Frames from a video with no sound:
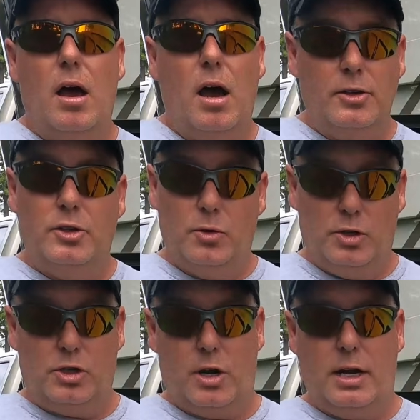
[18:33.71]
undue
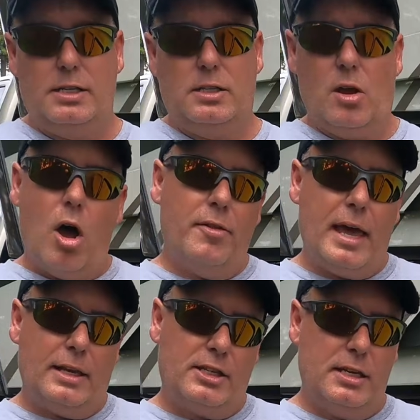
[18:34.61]
stress on
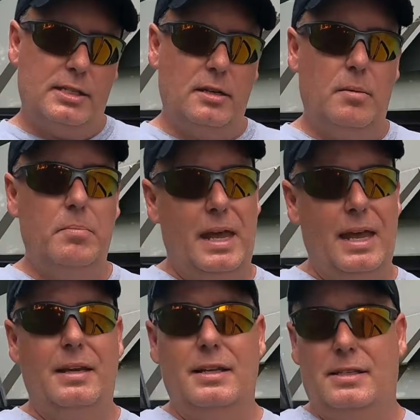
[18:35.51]
that system,
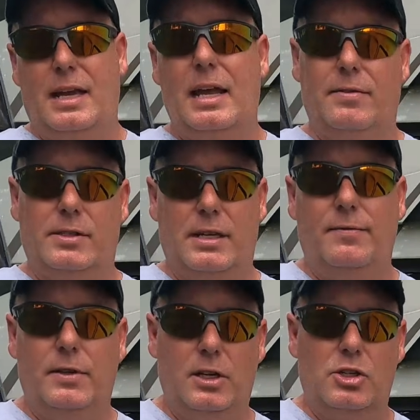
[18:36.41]
and it's kind of a
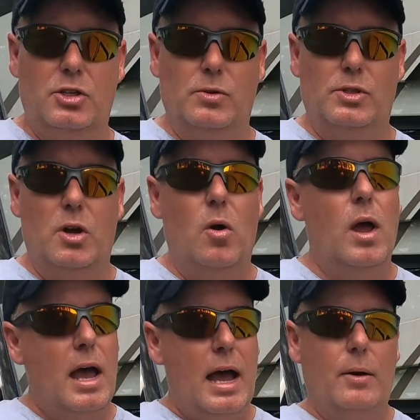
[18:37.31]
safety issue. So
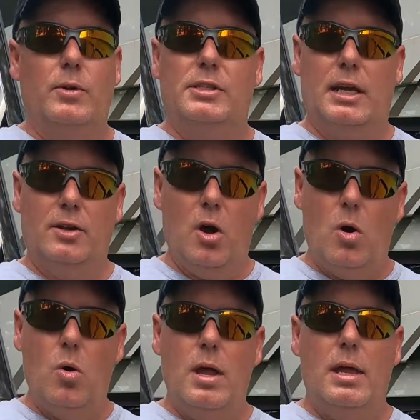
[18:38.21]
I would say
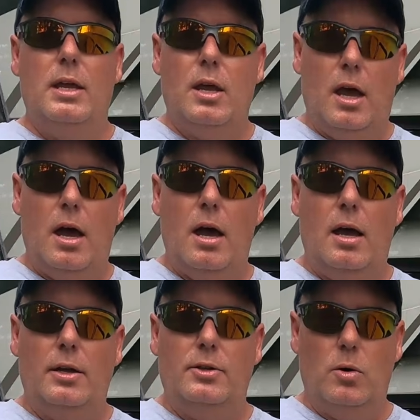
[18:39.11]
no,
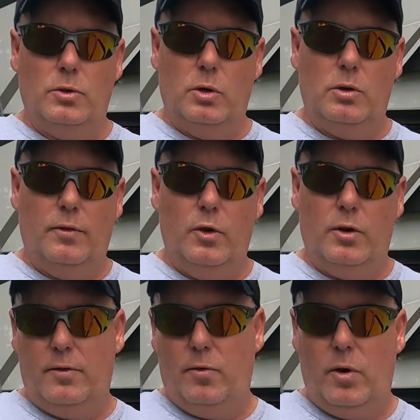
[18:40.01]
don't do it if you
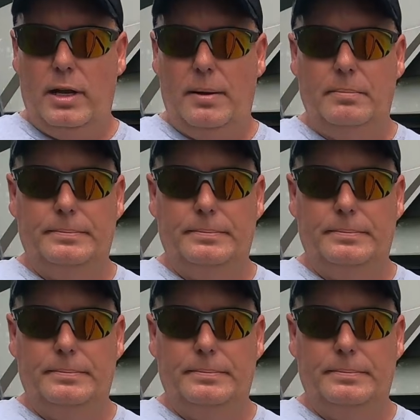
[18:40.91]
can avoid it.